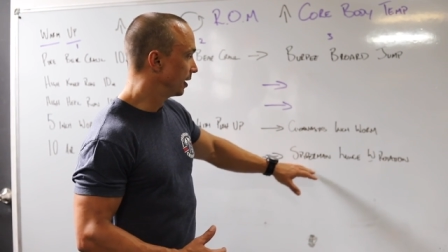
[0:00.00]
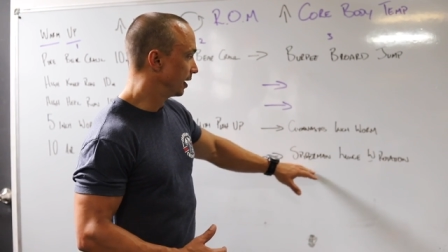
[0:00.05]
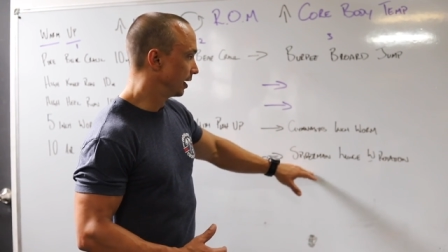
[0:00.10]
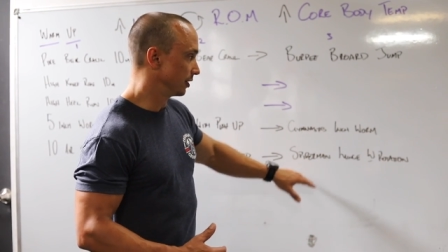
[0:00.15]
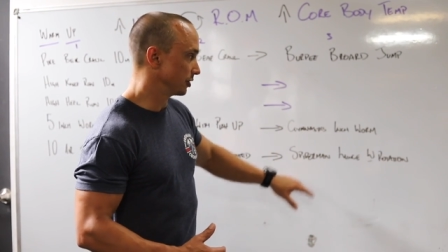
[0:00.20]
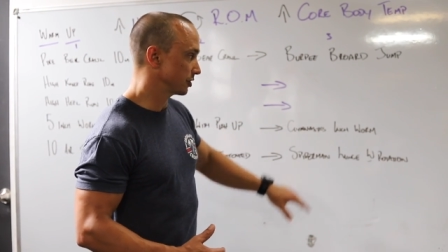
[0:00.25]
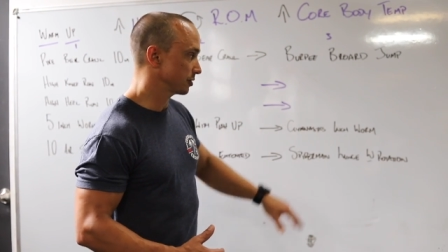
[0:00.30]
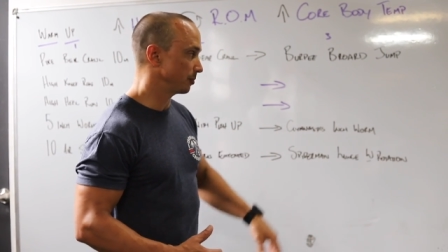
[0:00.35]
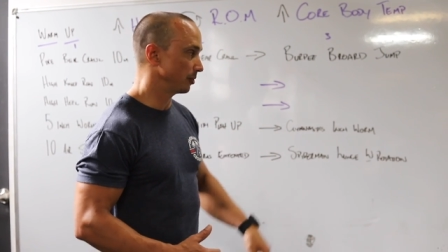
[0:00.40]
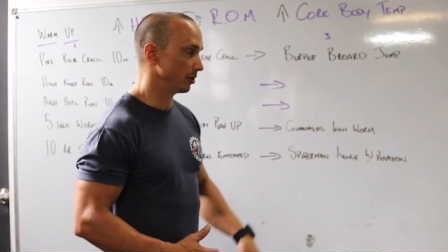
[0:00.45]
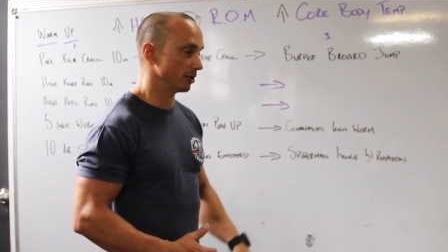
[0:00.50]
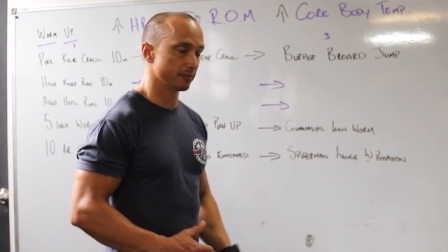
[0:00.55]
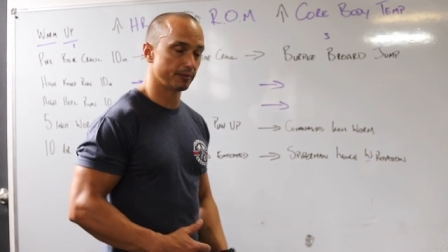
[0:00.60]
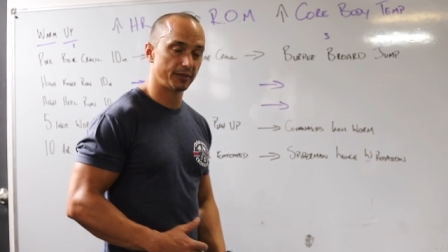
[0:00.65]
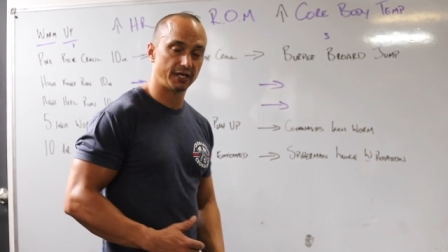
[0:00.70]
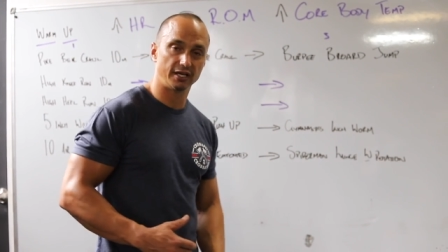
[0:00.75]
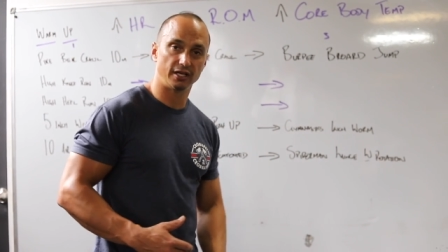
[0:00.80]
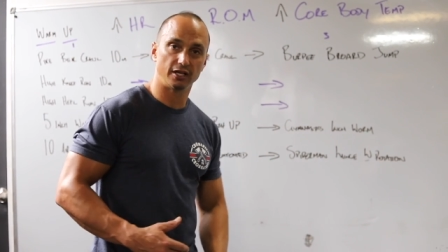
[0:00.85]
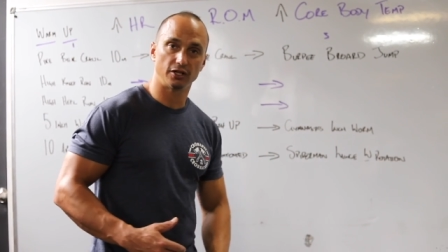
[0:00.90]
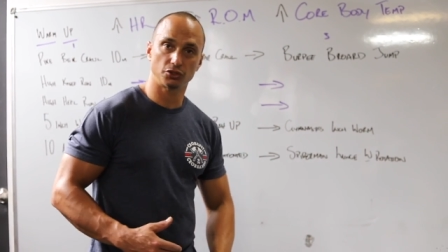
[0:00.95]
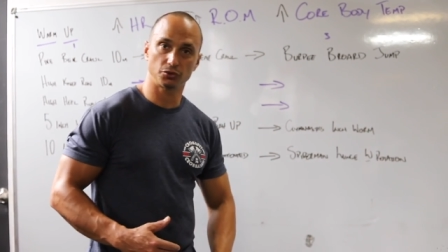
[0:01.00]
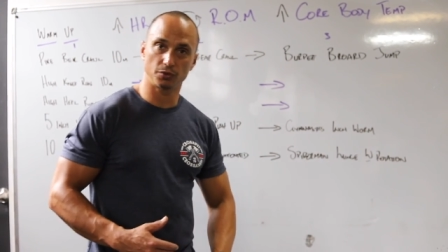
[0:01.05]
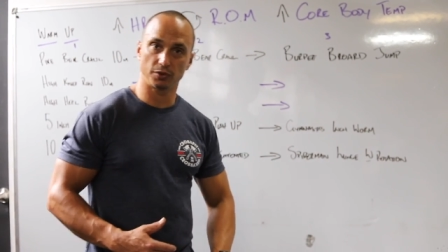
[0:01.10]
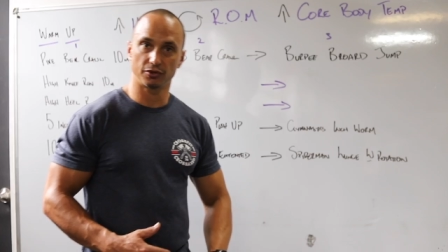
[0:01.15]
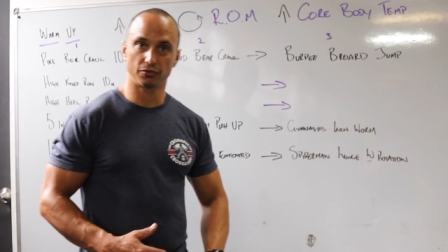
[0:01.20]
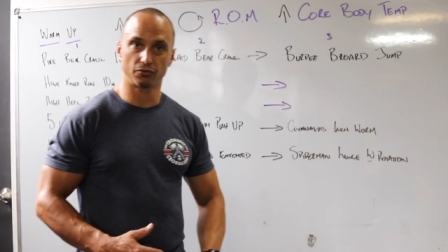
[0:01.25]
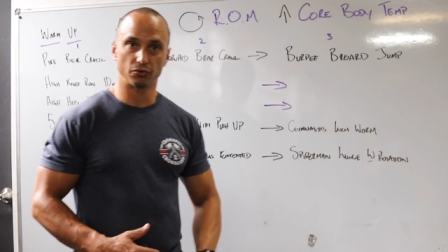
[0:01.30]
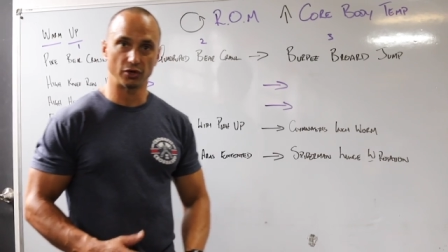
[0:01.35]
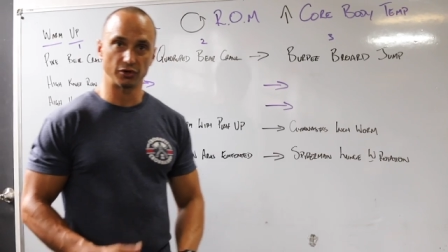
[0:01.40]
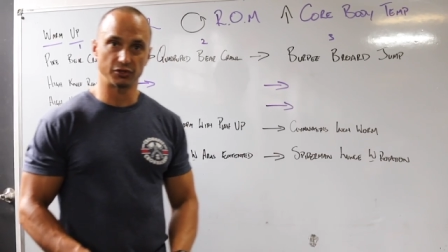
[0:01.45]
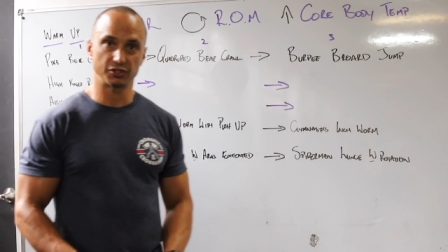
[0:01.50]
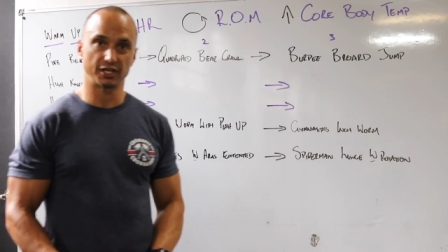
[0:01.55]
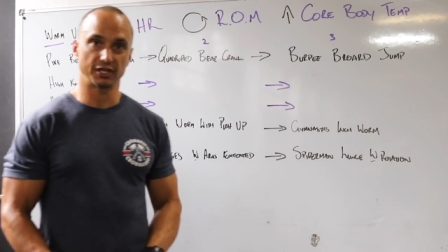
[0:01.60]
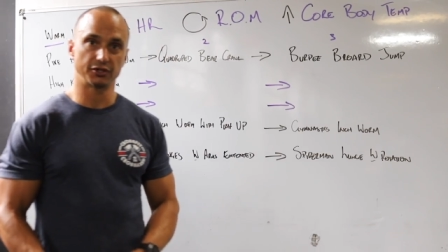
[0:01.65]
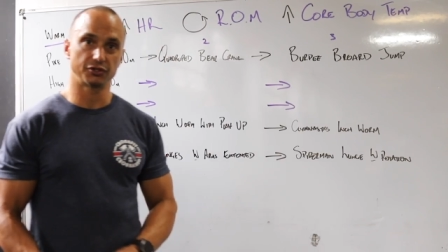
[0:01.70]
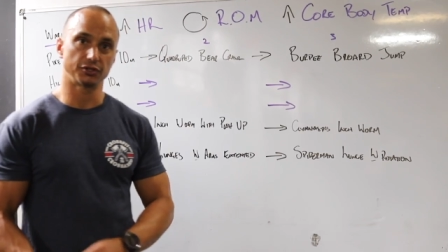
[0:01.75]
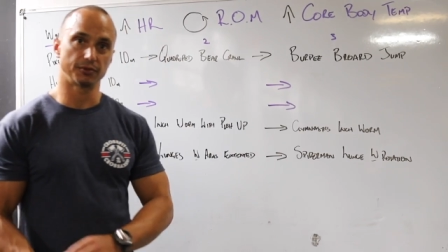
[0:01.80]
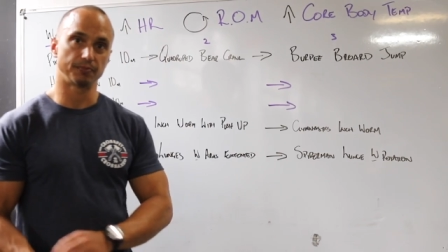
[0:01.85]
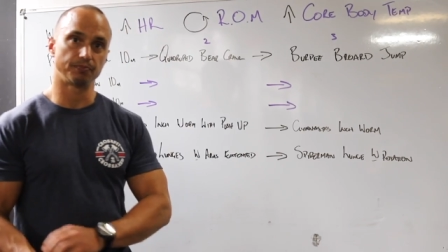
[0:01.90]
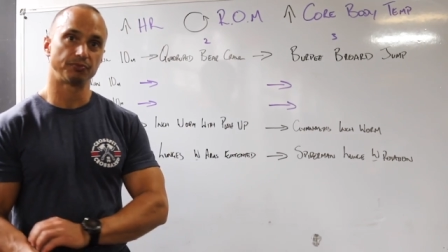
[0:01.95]
and a Spiderman lunge with a
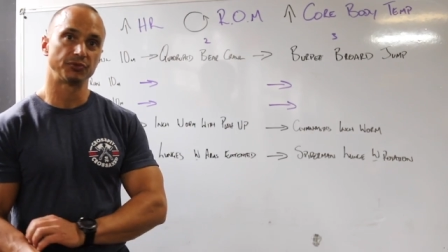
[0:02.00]
rotation.